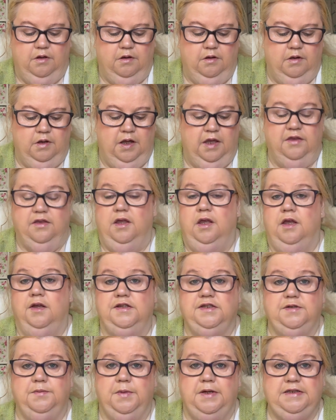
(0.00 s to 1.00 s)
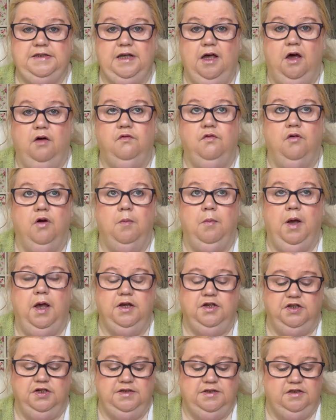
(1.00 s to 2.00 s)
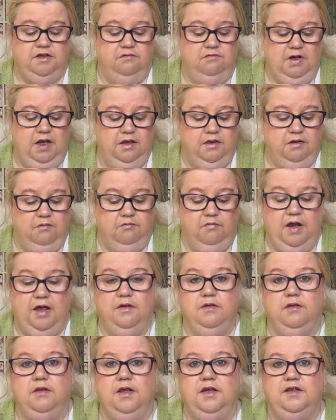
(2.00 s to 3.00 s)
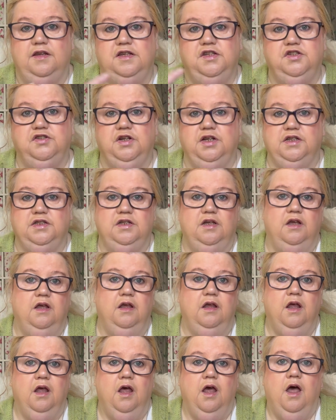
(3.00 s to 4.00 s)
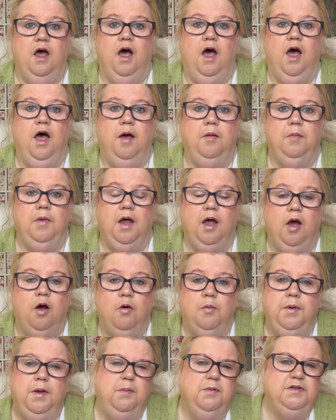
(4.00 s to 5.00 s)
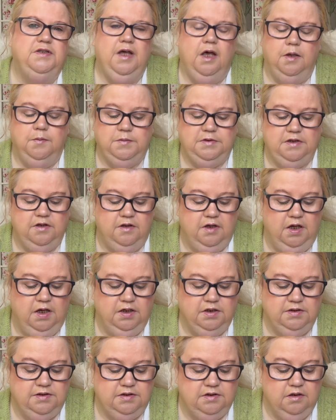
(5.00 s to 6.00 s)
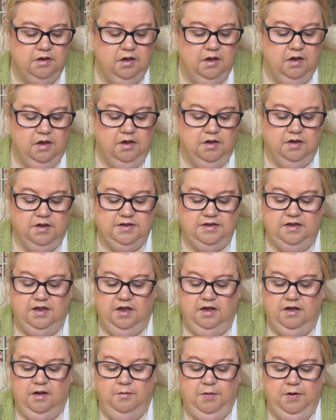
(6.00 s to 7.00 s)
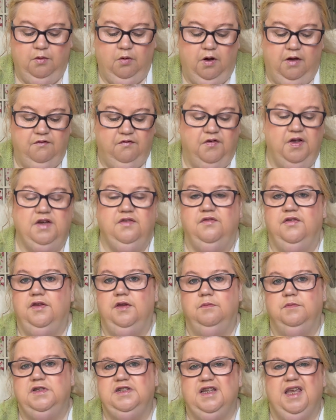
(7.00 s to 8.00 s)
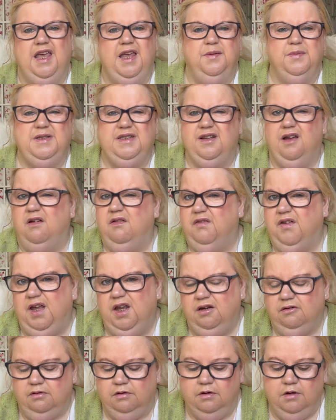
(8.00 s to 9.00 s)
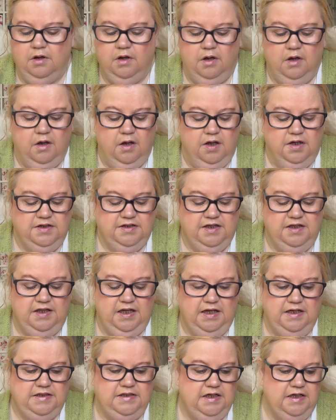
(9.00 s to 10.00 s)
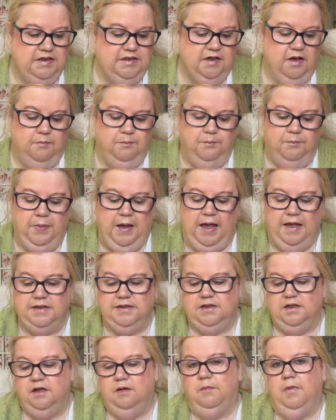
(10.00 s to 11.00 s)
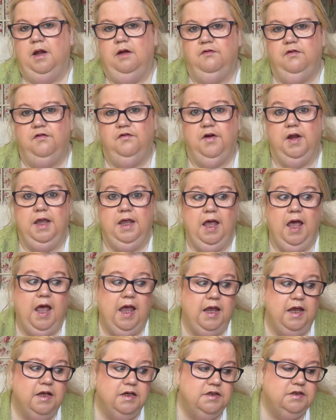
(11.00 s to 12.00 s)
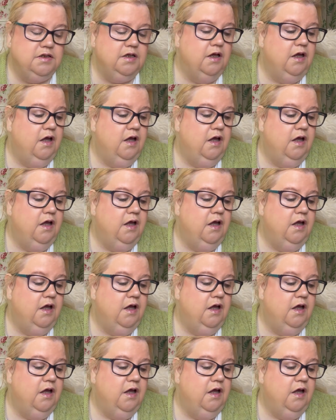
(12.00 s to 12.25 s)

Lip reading: use them myself, or I might just donate them around the district to like old people's homes and things, because I think they'll be quite fun for them to keep stuff in. So this is a pattern that my lovely friend Kate